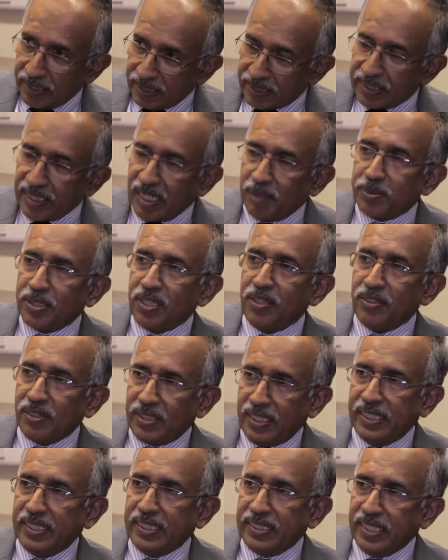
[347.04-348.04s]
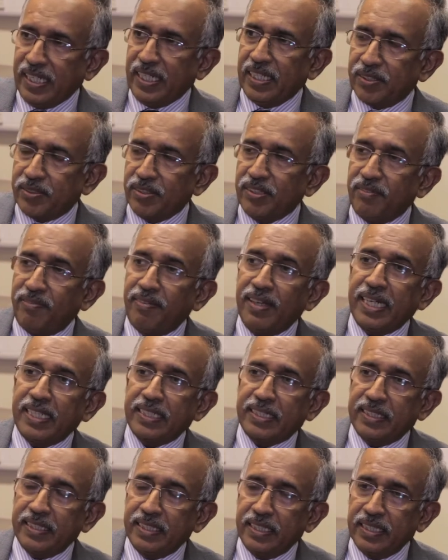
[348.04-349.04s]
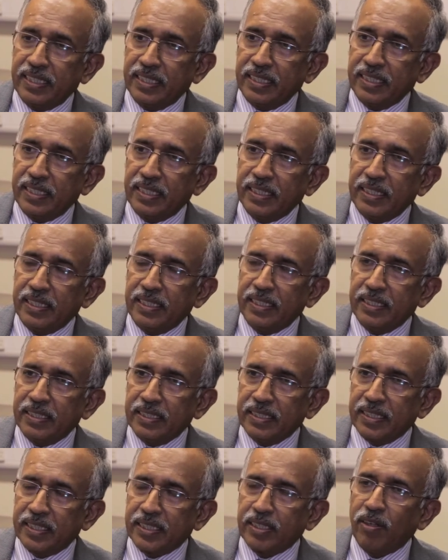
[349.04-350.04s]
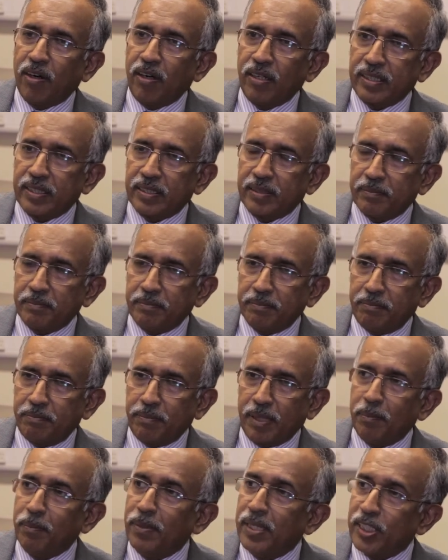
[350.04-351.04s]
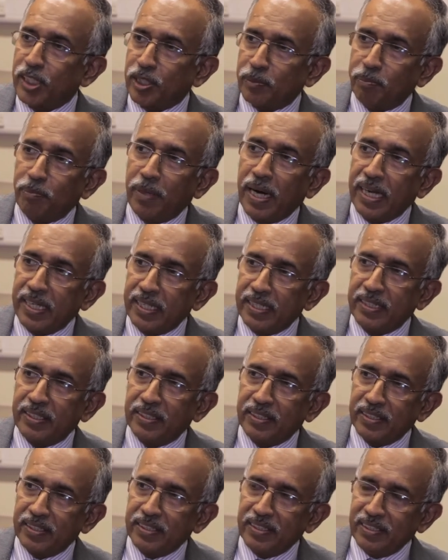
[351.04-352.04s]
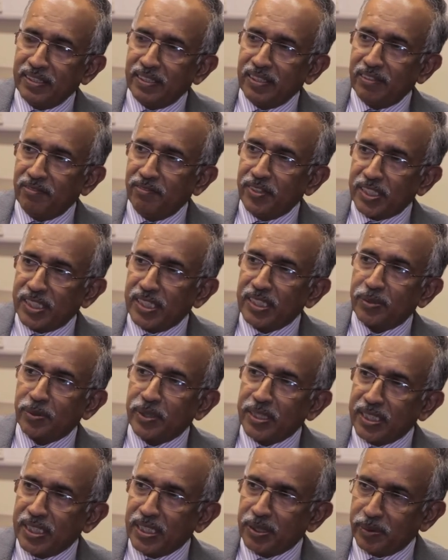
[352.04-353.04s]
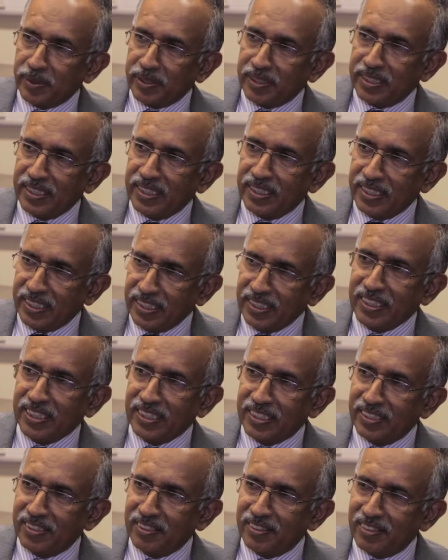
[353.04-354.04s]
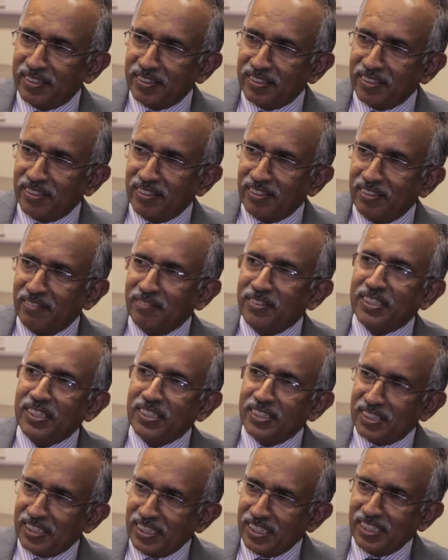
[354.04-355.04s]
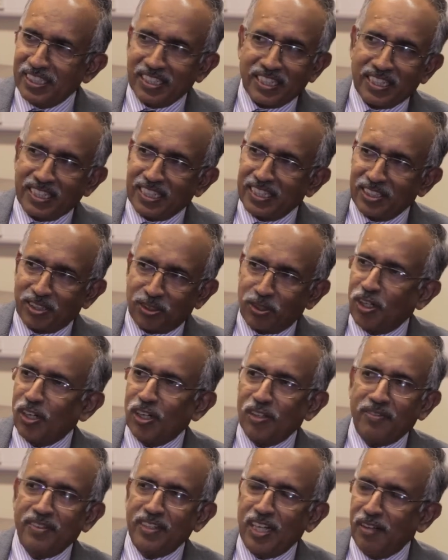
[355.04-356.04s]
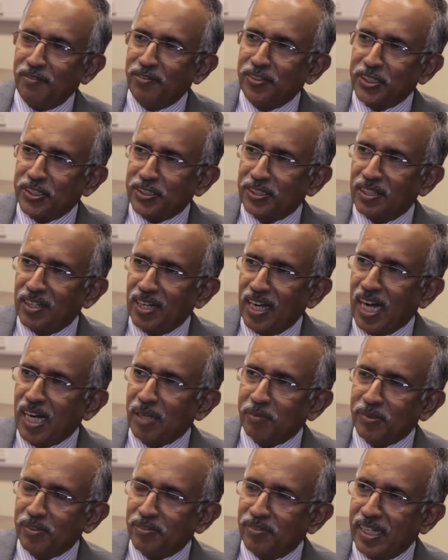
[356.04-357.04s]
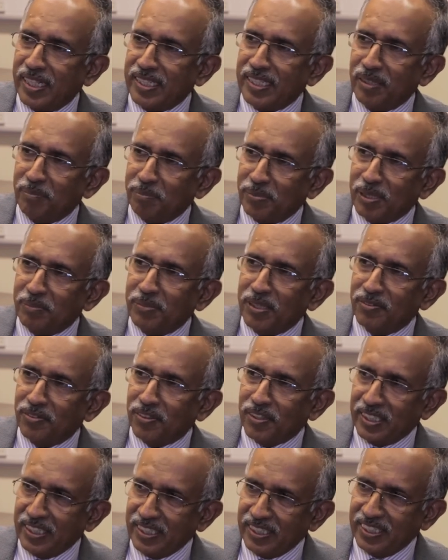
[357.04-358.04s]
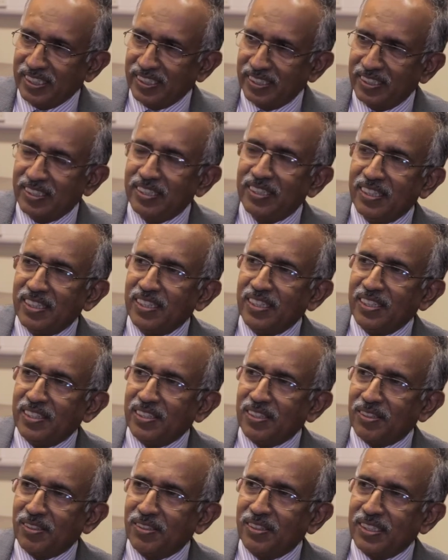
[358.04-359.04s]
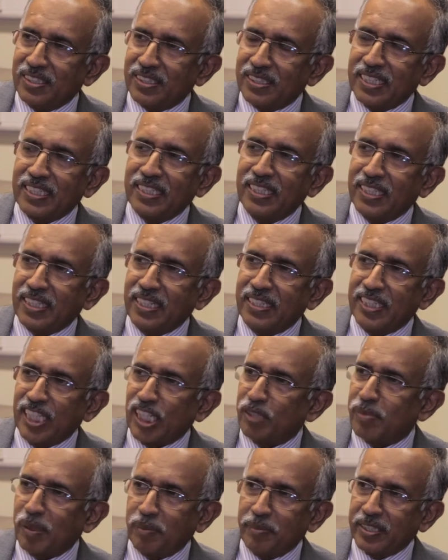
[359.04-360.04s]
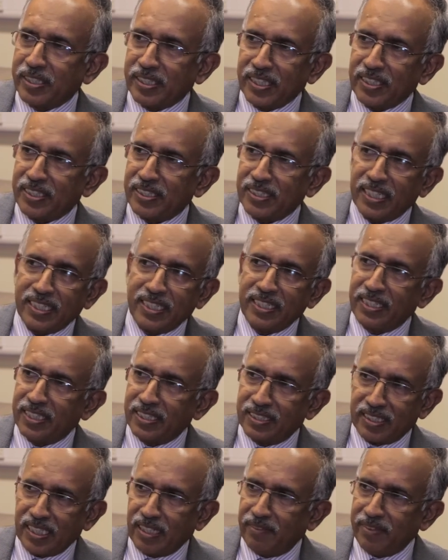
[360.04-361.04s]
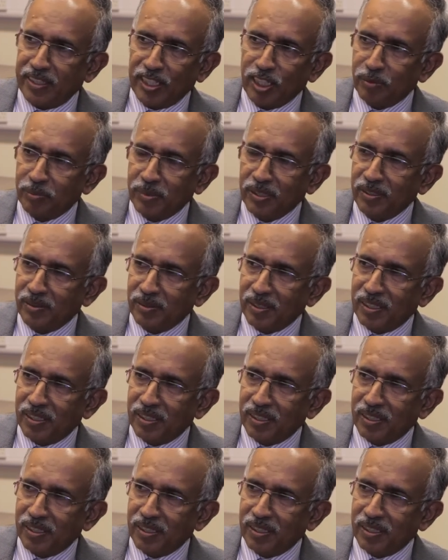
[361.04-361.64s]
Yes, absolutely. Yeah. So in fact, it got published by Vision 2020 India, which is a sort of an official arm of IAPB for India. So it is technically their publication, and it is available